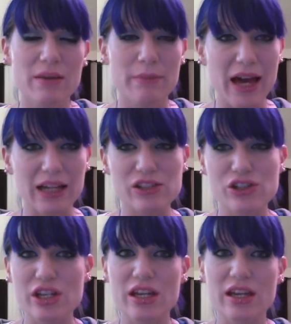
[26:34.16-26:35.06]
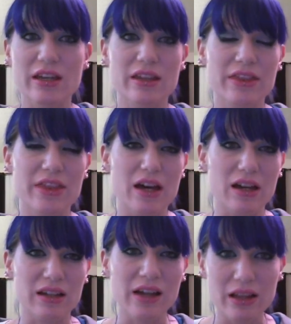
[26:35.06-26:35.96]
packaging,
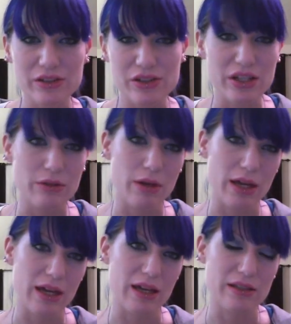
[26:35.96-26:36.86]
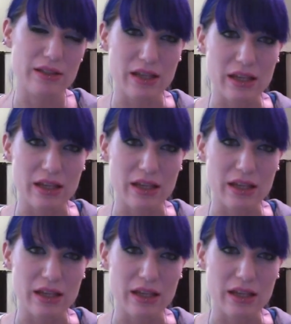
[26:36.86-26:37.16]
the colors that you get.